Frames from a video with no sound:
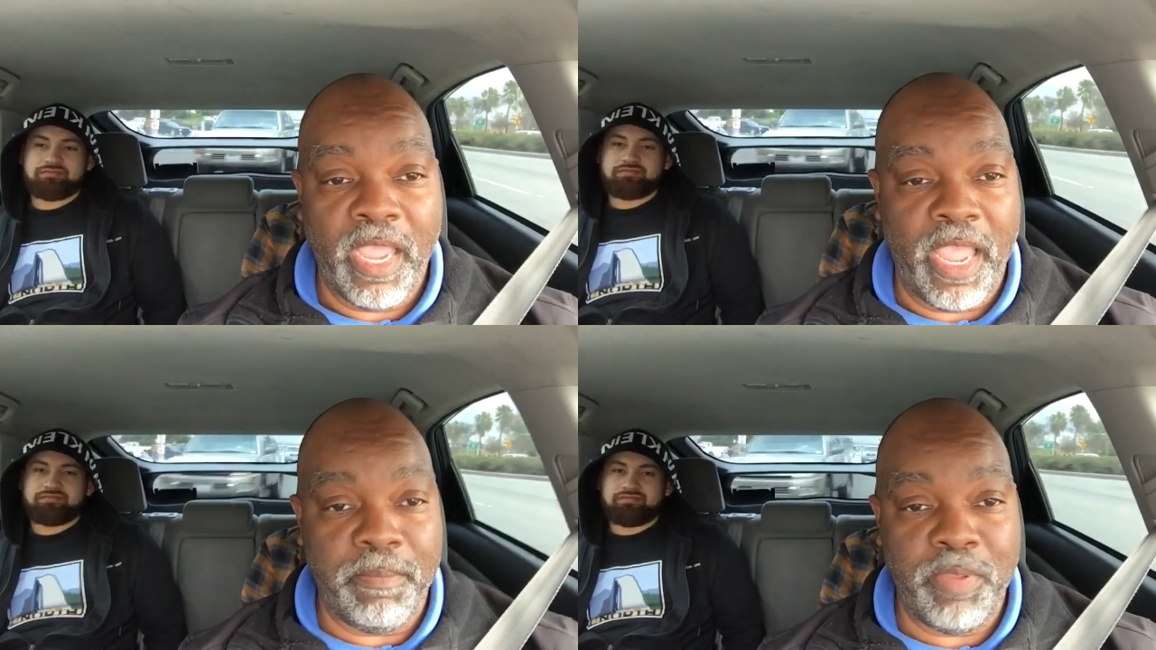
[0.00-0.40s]

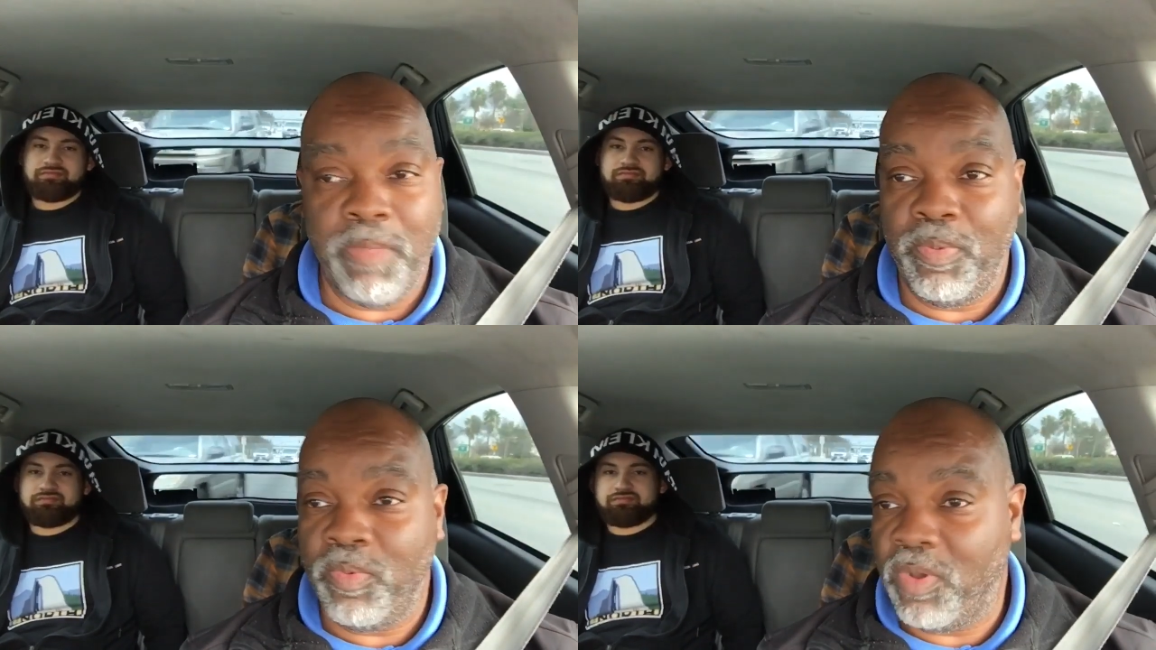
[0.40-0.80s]
Speaker 1: and
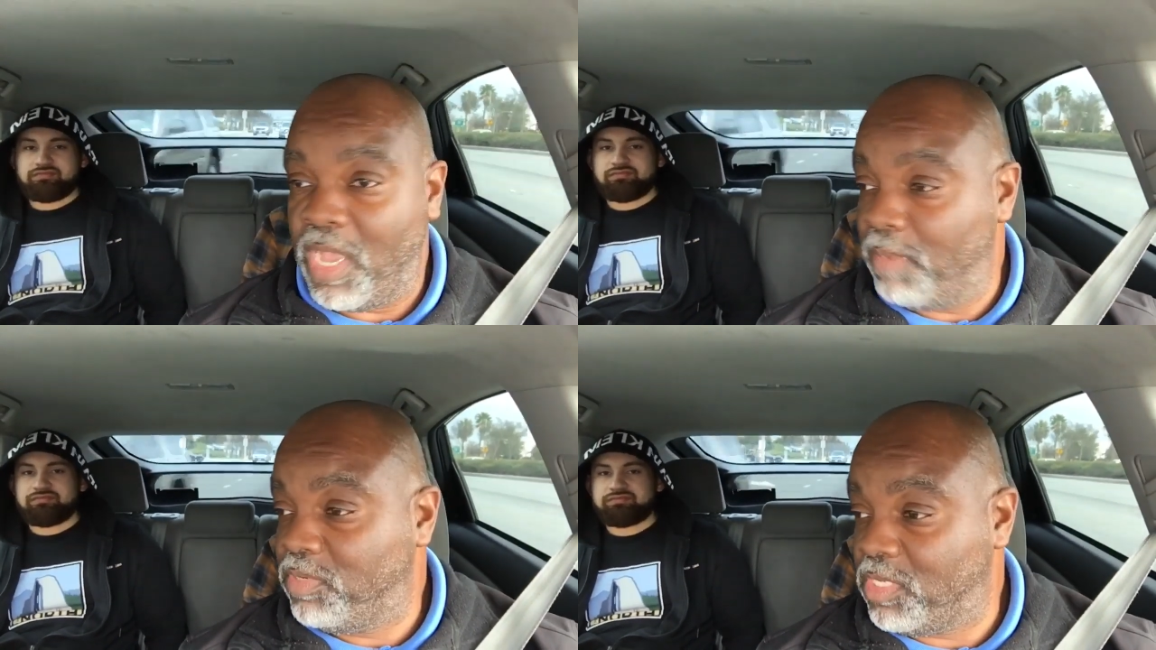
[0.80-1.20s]
people will
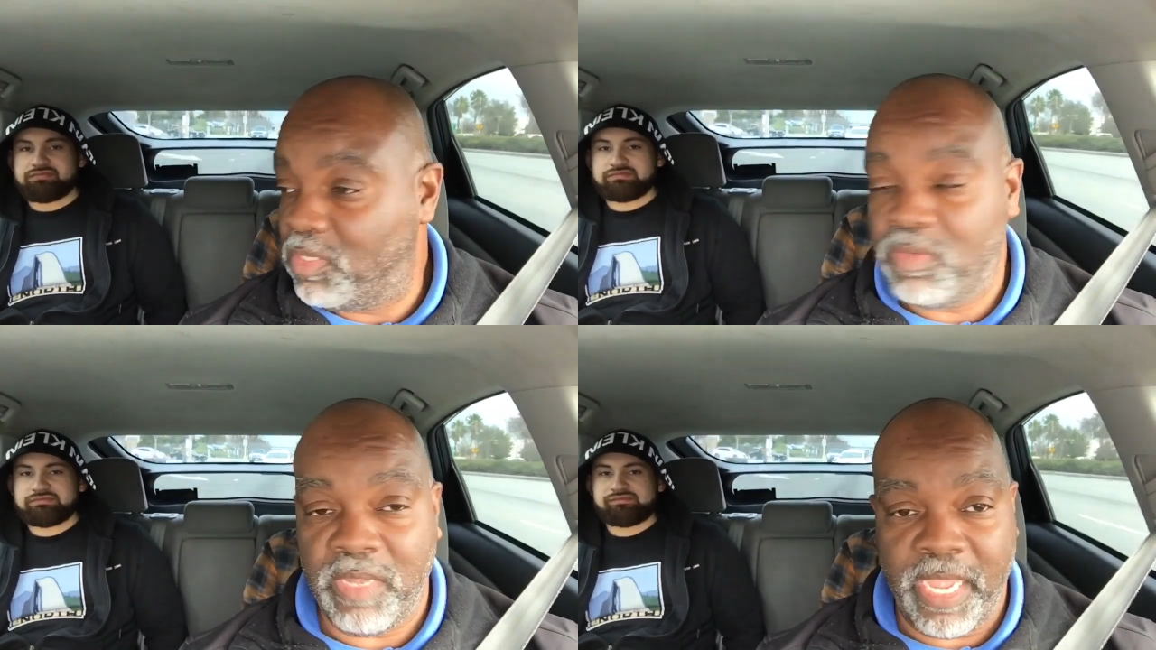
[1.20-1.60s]
come to
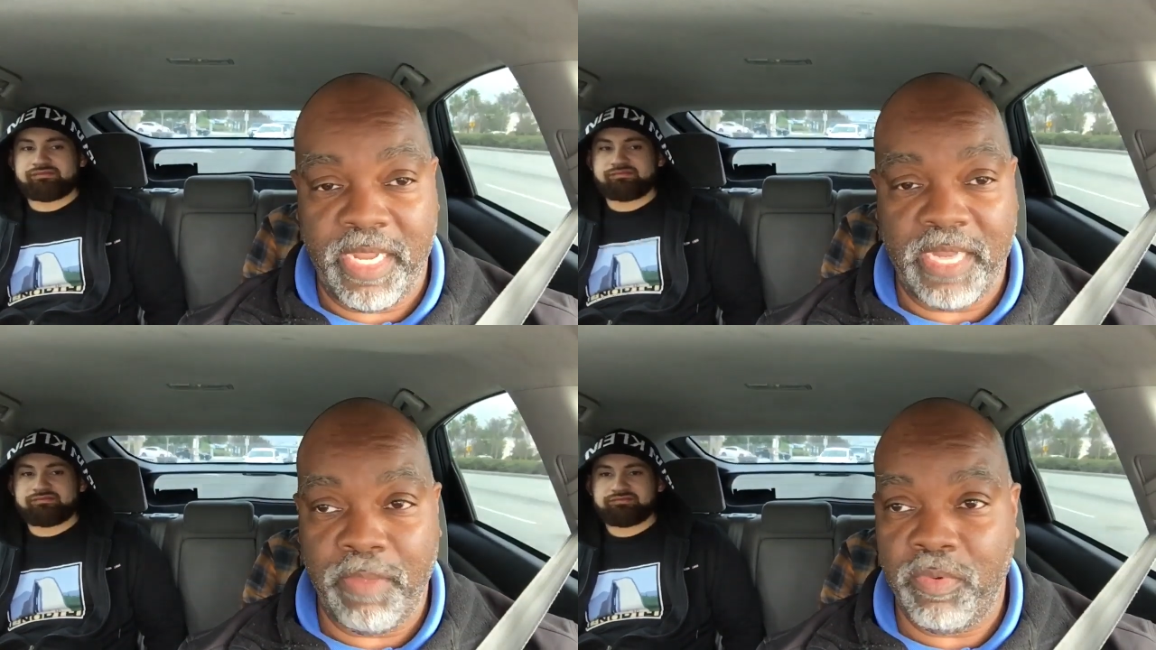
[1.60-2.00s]
you
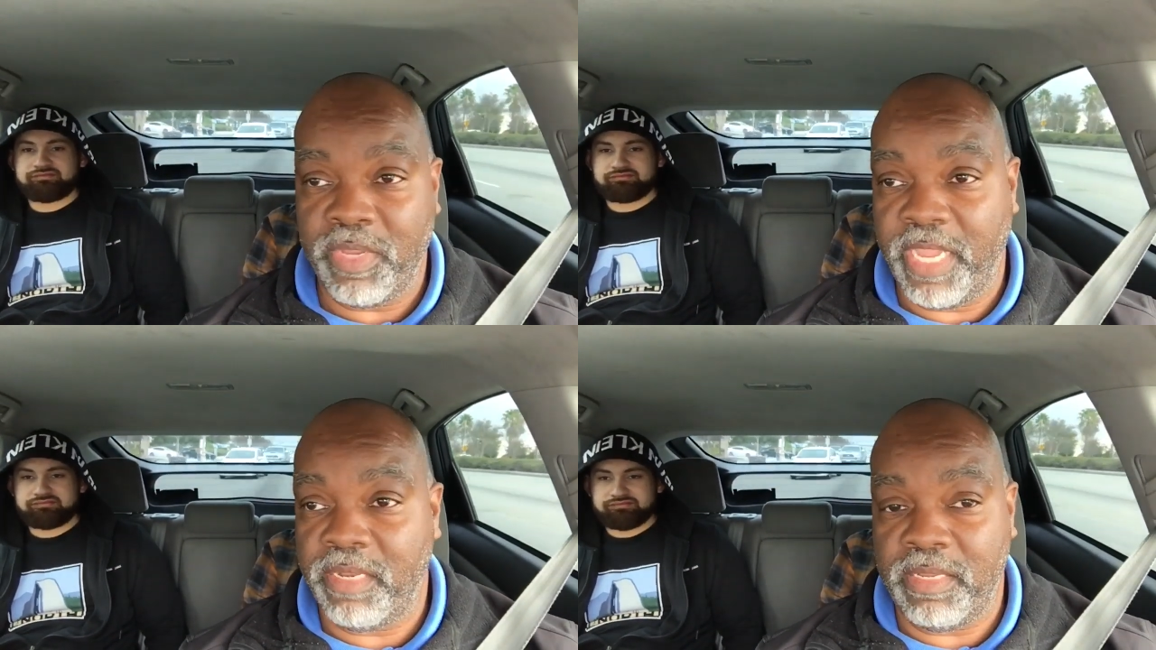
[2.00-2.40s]
and they will
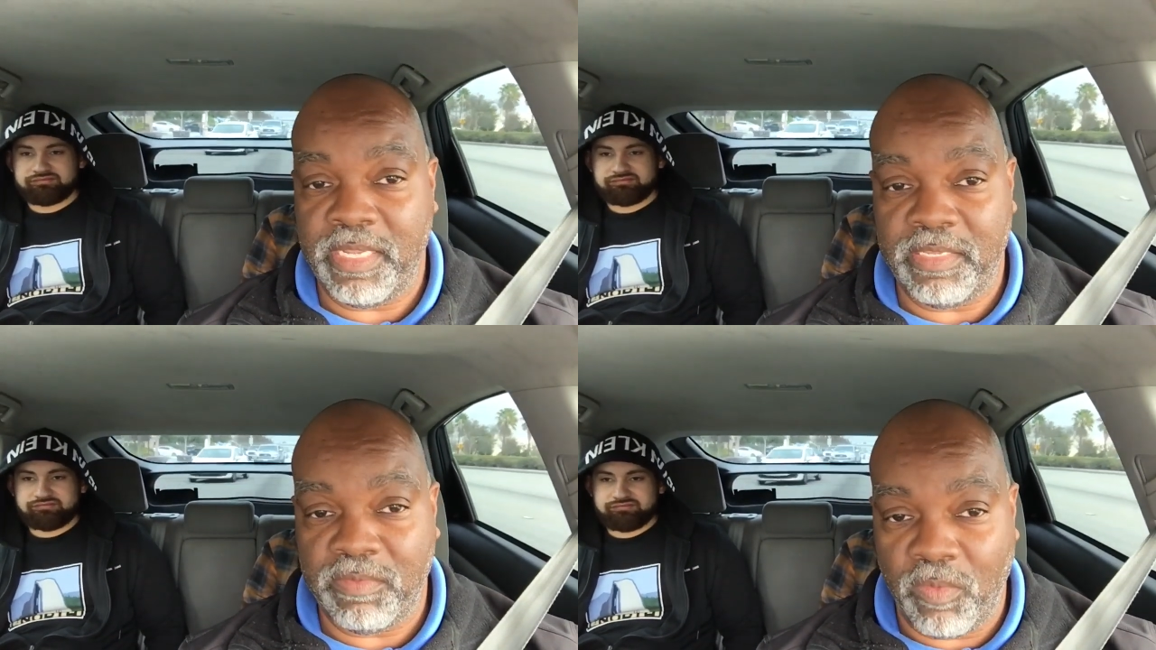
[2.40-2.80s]
get
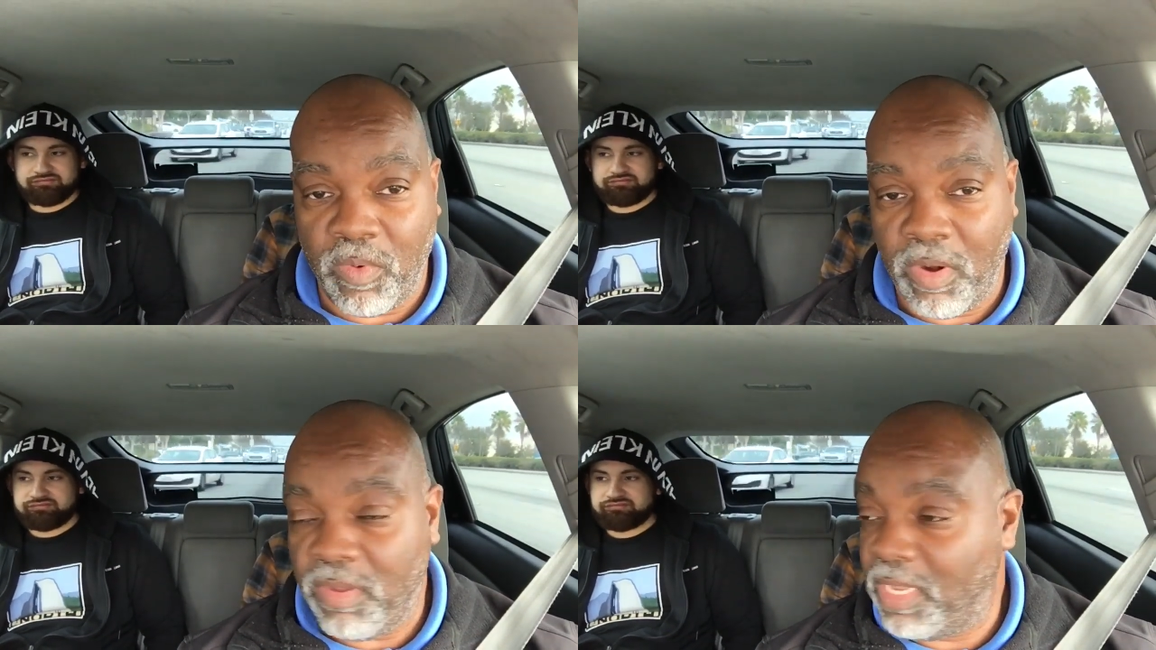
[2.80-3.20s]
these world